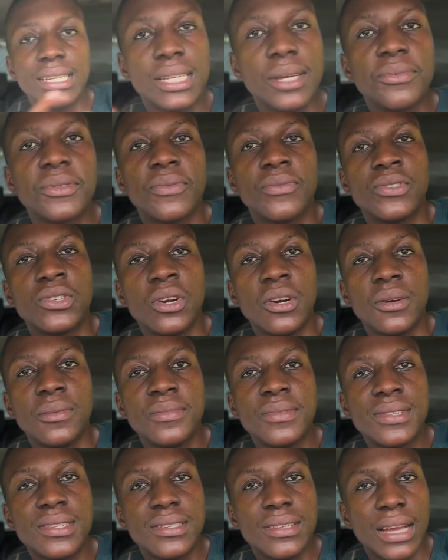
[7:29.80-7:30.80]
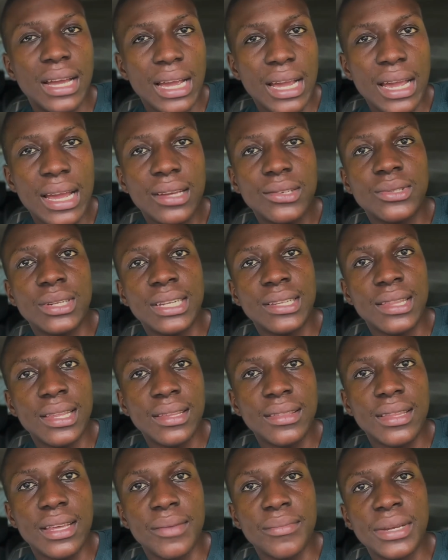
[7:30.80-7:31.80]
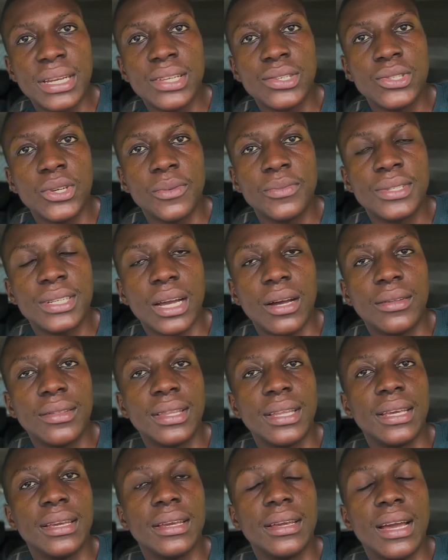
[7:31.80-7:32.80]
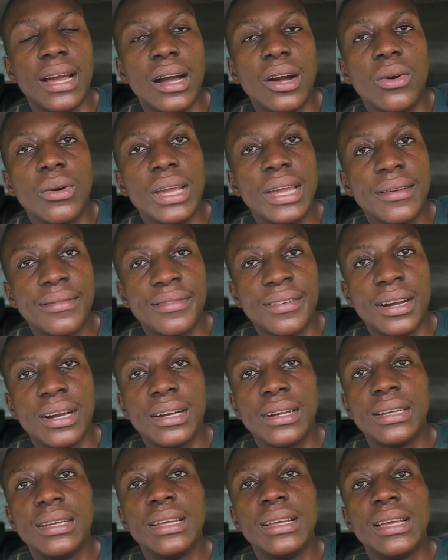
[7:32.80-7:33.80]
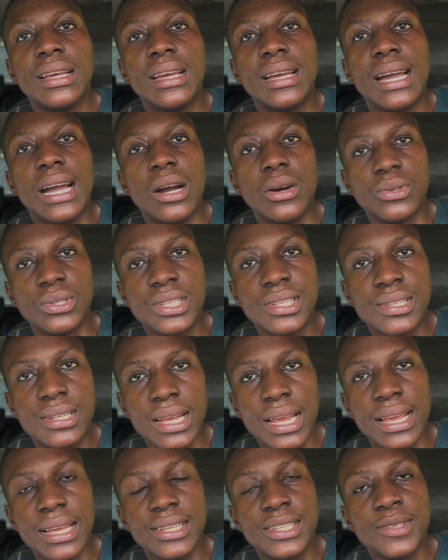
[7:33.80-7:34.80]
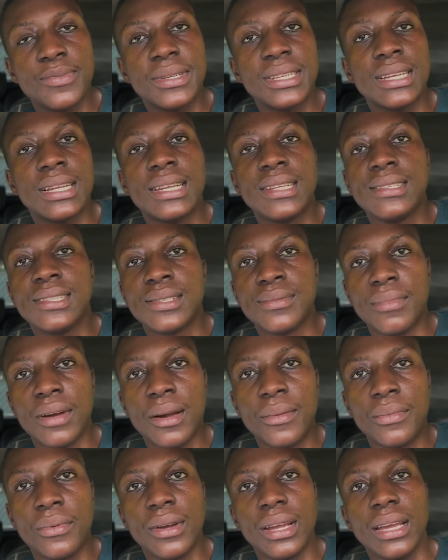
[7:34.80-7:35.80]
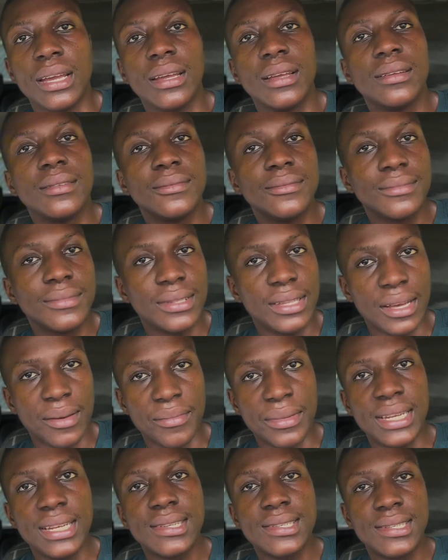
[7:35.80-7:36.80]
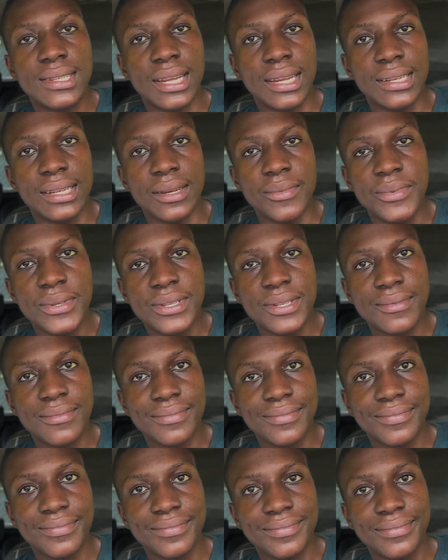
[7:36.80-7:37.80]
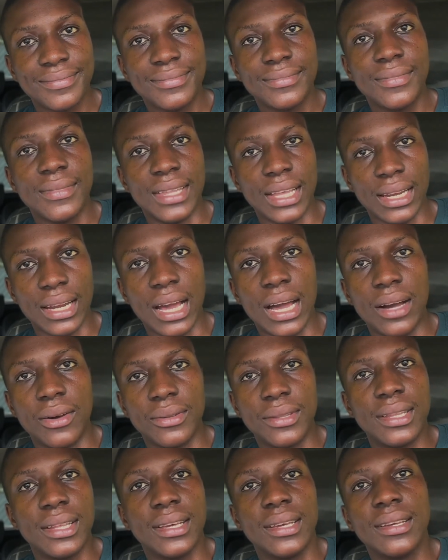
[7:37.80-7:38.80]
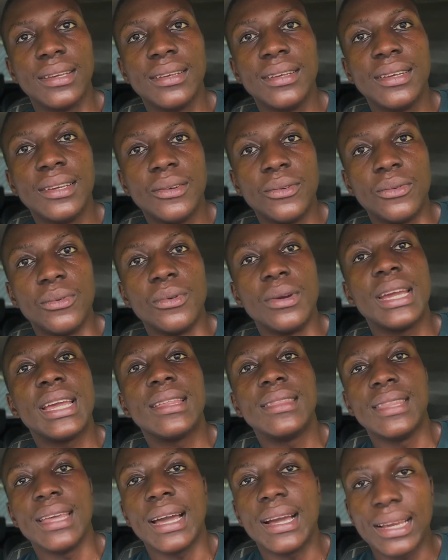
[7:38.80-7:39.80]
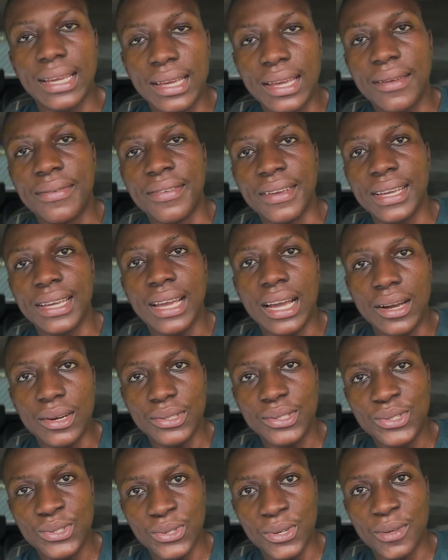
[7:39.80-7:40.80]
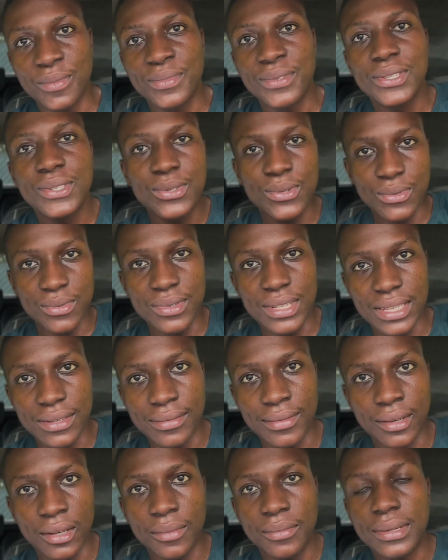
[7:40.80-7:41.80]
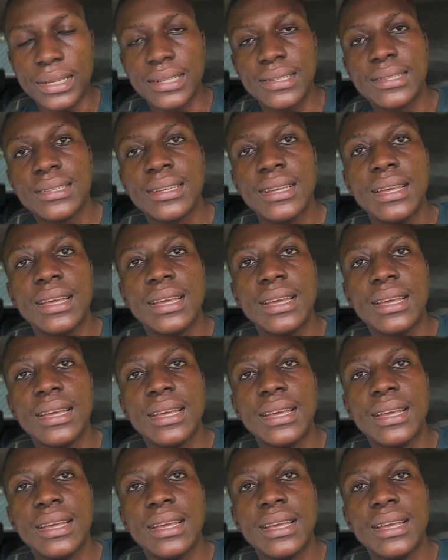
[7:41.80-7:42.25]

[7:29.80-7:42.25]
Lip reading: terms of jobs, I actually think there are many jobs out there. However, I would say, especially in Zimbabwe, there are many startups that are out there where they are giving out jobs to developers.